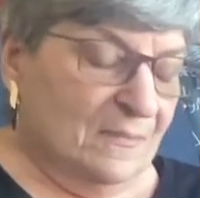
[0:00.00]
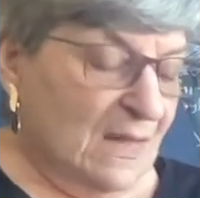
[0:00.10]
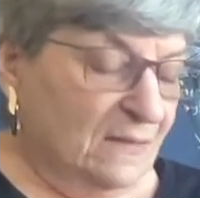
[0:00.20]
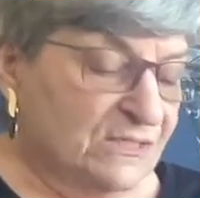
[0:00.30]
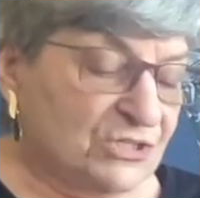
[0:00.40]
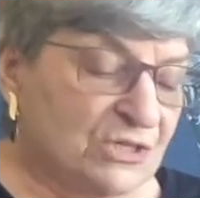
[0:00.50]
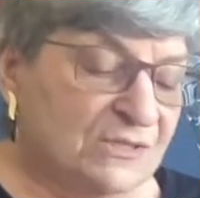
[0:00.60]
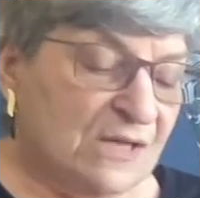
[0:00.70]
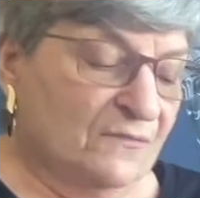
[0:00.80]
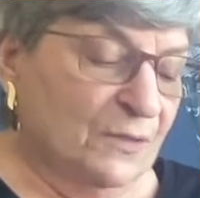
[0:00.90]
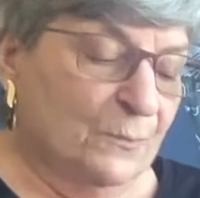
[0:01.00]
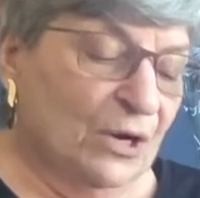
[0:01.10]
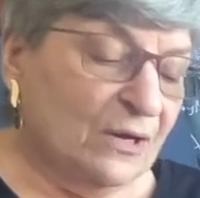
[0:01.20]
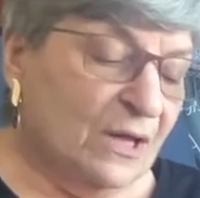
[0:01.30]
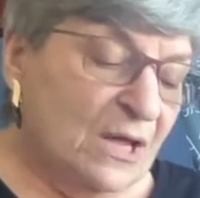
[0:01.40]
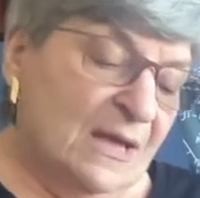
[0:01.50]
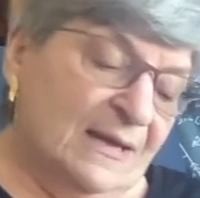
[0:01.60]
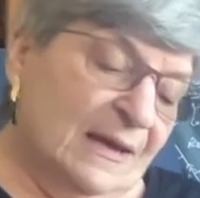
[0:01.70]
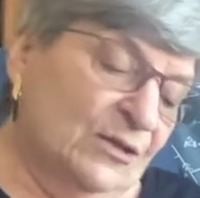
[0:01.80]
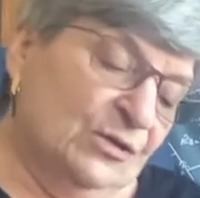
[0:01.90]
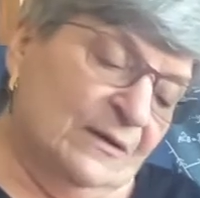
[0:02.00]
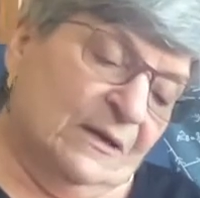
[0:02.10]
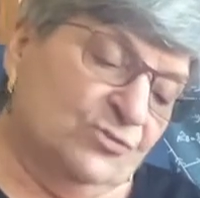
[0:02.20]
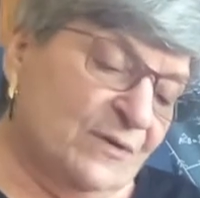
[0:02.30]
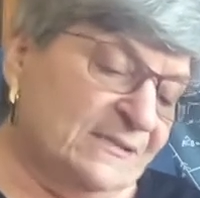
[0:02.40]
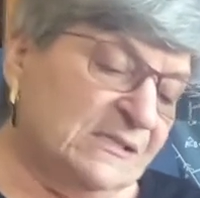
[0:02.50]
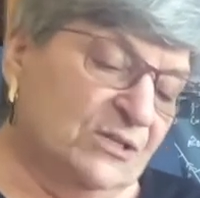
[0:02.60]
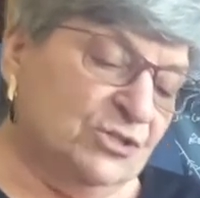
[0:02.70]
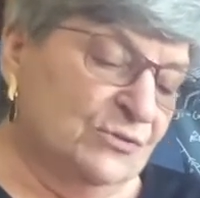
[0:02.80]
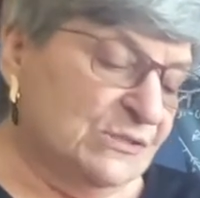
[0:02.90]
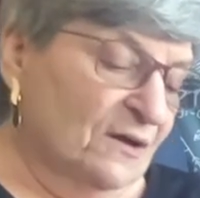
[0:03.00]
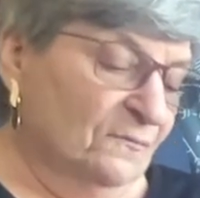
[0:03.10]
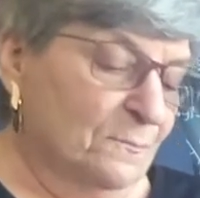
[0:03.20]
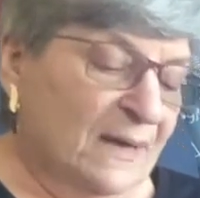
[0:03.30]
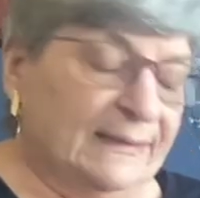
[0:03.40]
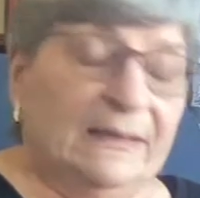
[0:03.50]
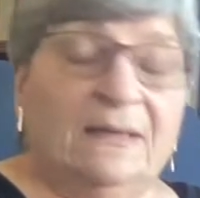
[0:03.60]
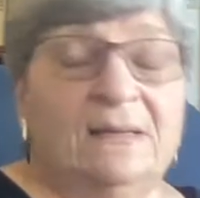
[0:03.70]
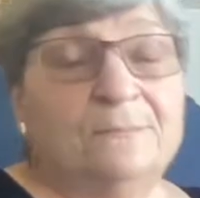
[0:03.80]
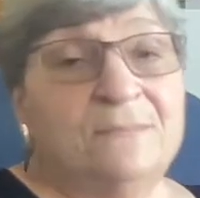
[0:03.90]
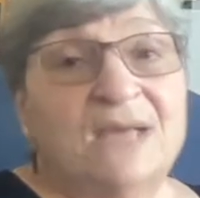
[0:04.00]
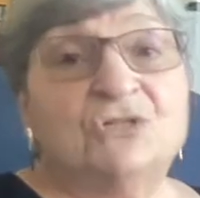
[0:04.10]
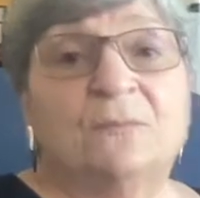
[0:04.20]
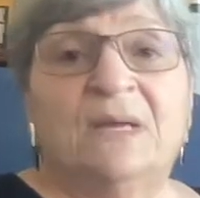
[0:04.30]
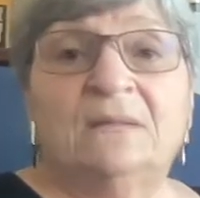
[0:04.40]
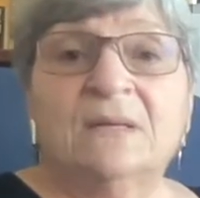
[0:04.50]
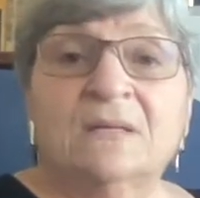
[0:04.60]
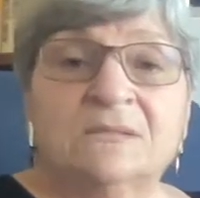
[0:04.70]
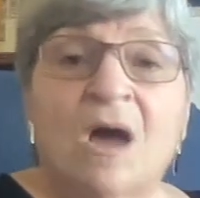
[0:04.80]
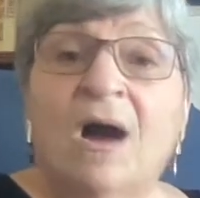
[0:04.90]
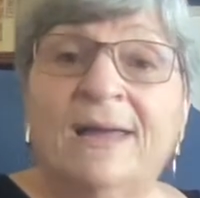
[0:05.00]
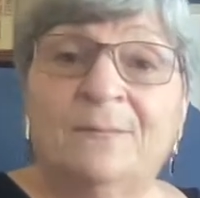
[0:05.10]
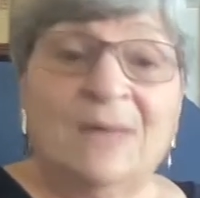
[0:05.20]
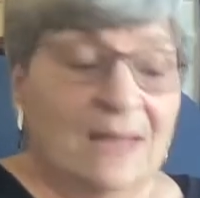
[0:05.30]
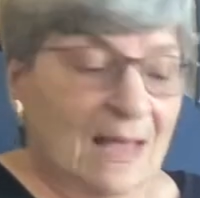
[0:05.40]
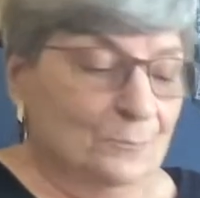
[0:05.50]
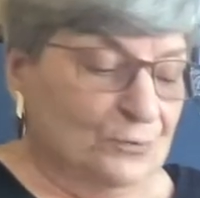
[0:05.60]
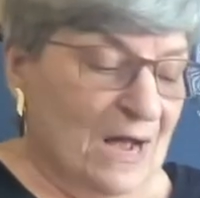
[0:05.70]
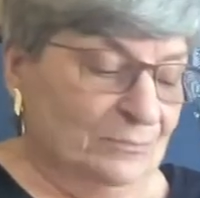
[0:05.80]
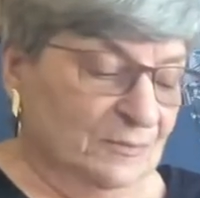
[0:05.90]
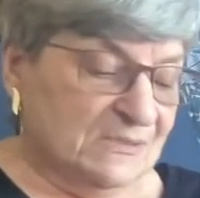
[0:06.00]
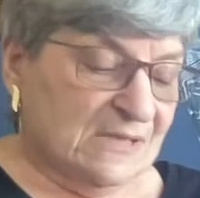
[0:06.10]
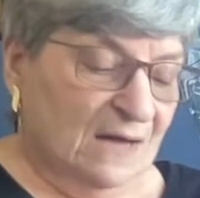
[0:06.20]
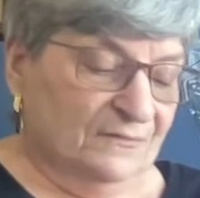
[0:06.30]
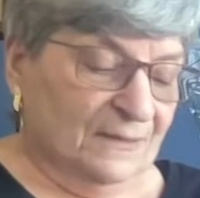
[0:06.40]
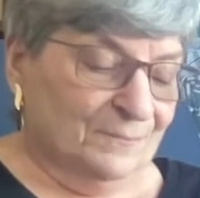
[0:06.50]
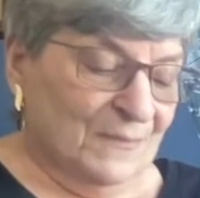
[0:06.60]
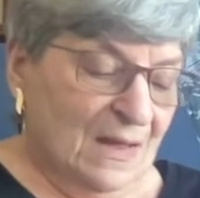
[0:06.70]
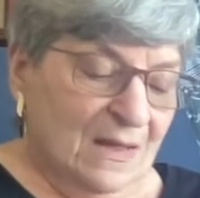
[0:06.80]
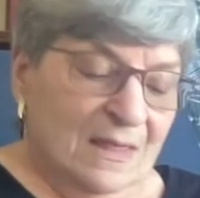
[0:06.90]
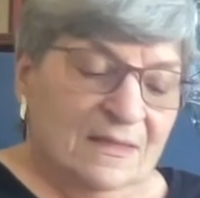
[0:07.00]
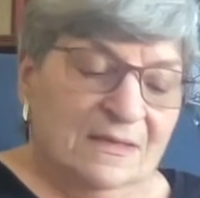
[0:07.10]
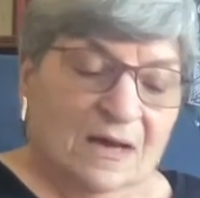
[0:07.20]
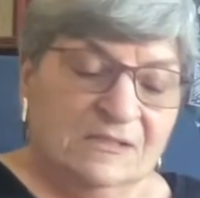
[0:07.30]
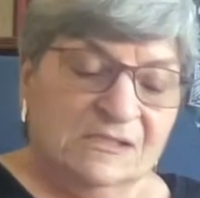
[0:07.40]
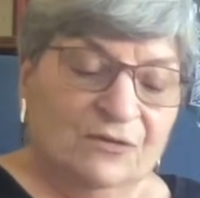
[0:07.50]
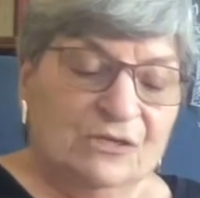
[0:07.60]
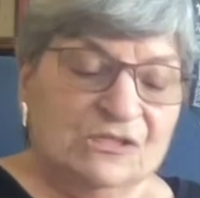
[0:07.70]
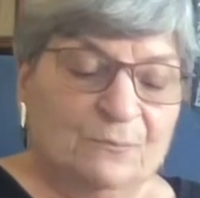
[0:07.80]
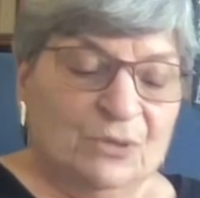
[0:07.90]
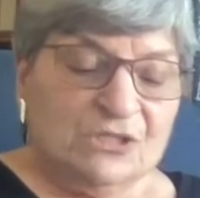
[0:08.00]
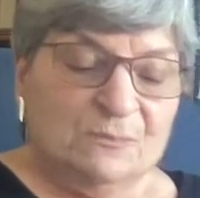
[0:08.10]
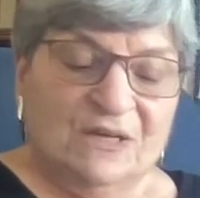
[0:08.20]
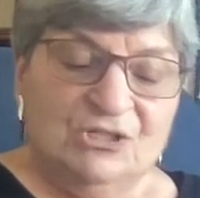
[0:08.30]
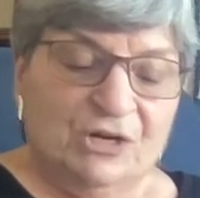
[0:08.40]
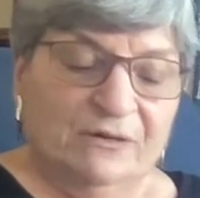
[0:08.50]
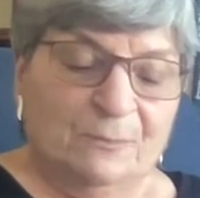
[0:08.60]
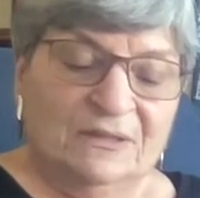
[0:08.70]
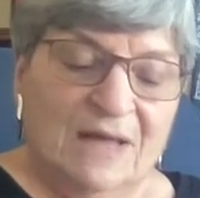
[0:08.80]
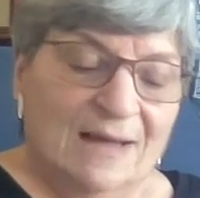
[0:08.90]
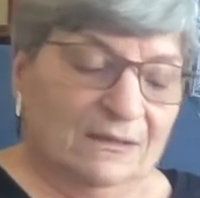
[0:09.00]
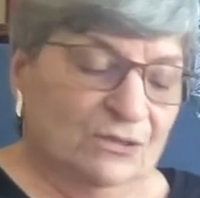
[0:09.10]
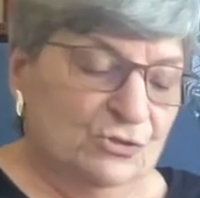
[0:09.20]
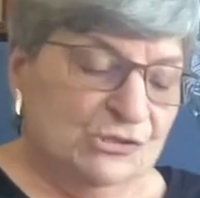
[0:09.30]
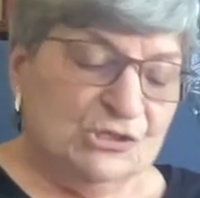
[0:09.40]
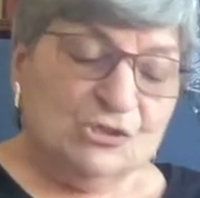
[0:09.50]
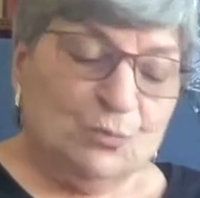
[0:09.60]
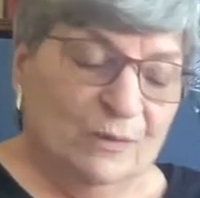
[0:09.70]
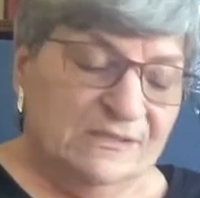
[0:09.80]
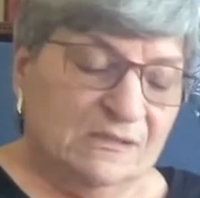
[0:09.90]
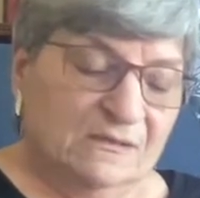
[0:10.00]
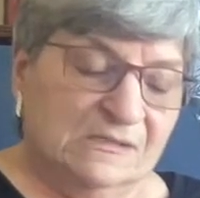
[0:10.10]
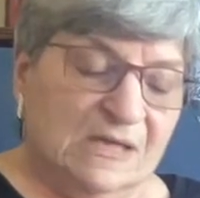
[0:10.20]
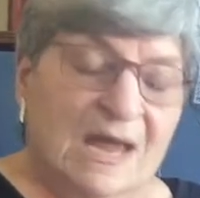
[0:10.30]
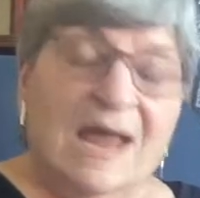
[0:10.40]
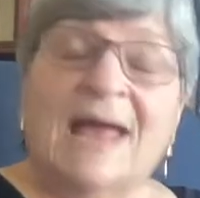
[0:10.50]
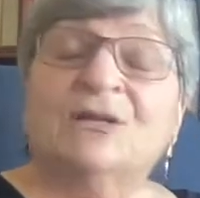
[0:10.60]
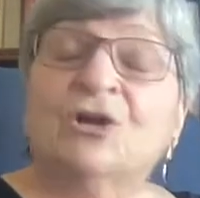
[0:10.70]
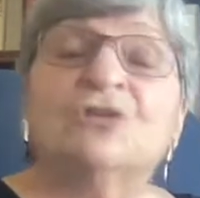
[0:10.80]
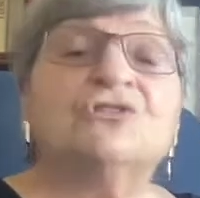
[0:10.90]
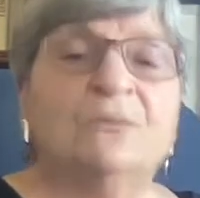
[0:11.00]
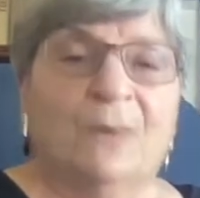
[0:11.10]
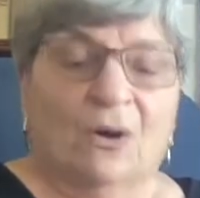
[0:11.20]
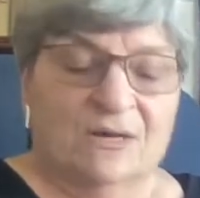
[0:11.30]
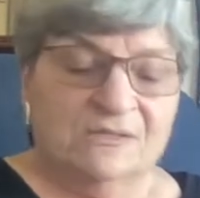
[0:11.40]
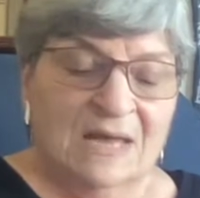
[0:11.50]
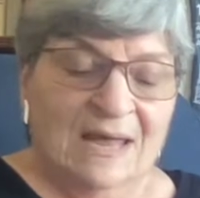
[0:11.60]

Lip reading: editions of the book address issues of money, measurement, time, and problem solving. A series of books by Jerry Pallotta uses Twizzlers and Hershey bars,